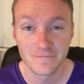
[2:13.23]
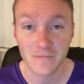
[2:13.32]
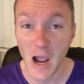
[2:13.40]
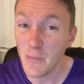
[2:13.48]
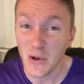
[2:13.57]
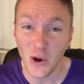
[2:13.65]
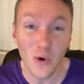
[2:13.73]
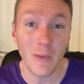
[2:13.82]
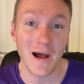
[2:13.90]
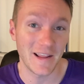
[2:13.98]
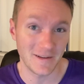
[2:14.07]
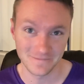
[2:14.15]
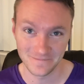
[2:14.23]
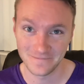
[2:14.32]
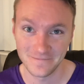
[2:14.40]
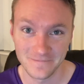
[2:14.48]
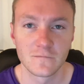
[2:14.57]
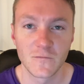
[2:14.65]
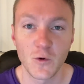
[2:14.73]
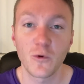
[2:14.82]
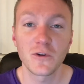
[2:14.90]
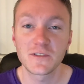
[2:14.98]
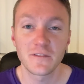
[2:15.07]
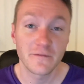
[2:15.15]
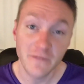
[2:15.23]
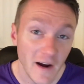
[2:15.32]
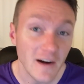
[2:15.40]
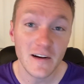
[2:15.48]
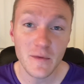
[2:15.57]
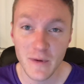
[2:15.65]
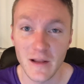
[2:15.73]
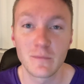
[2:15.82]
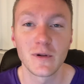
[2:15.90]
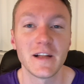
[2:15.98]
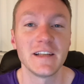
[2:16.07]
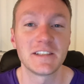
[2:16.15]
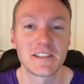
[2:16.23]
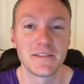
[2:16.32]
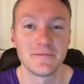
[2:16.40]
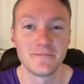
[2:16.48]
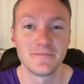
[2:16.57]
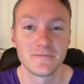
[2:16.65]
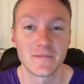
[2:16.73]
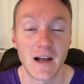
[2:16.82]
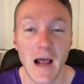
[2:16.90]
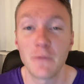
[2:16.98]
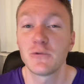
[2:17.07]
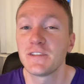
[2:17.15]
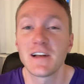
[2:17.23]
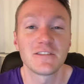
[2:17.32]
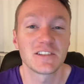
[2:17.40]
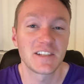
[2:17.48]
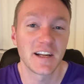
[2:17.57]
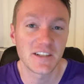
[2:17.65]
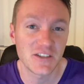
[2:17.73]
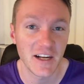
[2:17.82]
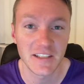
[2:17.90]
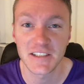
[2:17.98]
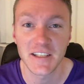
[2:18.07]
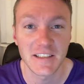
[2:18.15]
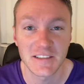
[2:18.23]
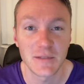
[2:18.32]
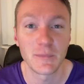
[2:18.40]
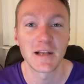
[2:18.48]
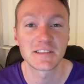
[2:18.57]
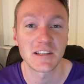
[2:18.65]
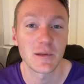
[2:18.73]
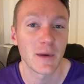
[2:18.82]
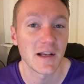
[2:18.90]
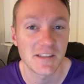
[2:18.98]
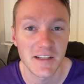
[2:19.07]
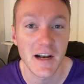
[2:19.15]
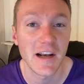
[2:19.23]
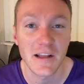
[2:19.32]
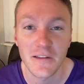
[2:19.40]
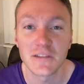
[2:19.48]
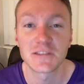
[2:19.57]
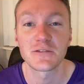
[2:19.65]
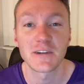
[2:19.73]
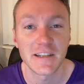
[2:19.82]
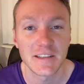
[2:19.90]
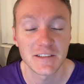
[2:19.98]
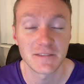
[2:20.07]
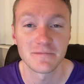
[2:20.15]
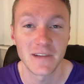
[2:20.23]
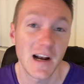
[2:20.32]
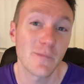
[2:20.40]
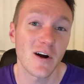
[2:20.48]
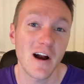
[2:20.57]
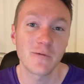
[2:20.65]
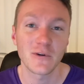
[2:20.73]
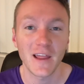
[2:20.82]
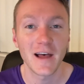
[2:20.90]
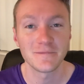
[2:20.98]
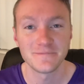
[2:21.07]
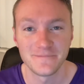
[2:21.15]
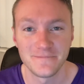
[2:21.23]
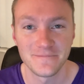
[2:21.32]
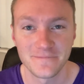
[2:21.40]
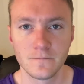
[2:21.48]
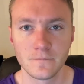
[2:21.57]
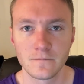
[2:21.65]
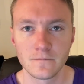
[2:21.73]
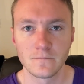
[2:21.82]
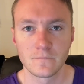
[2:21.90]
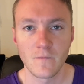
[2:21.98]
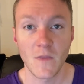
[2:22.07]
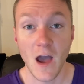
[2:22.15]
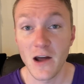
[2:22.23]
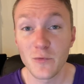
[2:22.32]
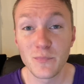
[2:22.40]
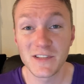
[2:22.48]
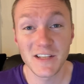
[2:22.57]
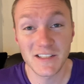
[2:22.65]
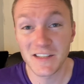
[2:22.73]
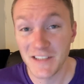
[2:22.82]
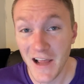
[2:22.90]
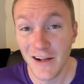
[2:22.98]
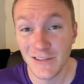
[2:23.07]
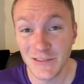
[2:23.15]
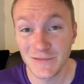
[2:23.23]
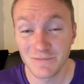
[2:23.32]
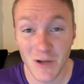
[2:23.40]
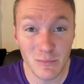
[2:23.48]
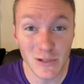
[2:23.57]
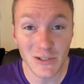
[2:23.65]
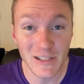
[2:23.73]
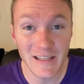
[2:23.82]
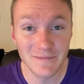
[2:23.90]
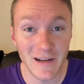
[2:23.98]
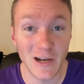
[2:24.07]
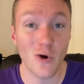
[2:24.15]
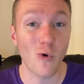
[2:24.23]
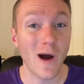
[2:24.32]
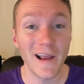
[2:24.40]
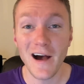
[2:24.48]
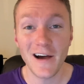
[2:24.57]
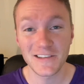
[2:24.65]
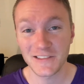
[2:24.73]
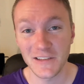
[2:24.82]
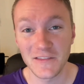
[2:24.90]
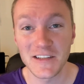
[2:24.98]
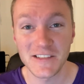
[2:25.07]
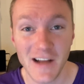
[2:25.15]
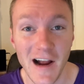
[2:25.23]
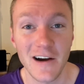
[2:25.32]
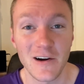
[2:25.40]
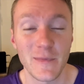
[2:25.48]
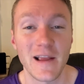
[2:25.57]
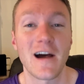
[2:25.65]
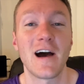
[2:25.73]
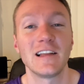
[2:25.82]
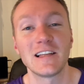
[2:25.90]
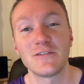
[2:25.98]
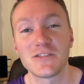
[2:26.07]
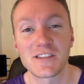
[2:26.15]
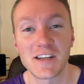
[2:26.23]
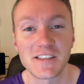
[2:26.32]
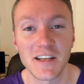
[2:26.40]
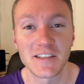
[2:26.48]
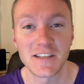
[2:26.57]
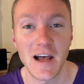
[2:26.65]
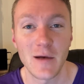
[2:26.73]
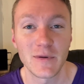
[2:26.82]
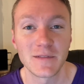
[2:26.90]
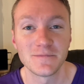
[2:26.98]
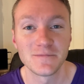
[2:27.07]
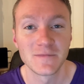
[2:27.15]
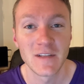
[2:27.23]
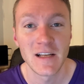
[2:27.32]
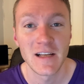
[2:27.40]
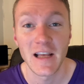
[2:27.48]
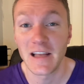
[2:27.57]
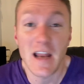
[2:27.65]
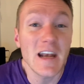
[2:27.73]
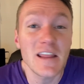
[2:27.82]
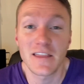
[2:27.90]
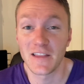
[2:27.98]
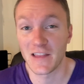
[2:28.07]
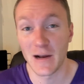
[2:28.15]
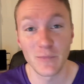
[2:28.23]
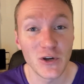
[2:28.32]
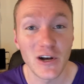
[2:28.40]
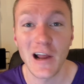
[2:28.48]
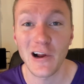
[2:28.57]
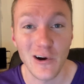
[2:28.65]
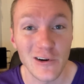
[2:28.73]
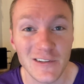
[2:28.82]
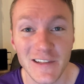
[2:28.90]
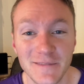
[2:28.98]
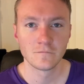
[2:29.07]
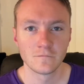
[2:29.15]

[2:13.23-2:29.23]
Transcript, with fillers: I'm a nobody. The world's a very big place. I would never stand a chance against the best of the best in any of those arenas, and I'm all right with that. I don't possess the talent, ability, and quite honestly, the desire to make high level success happen in anything that I'm good at currently.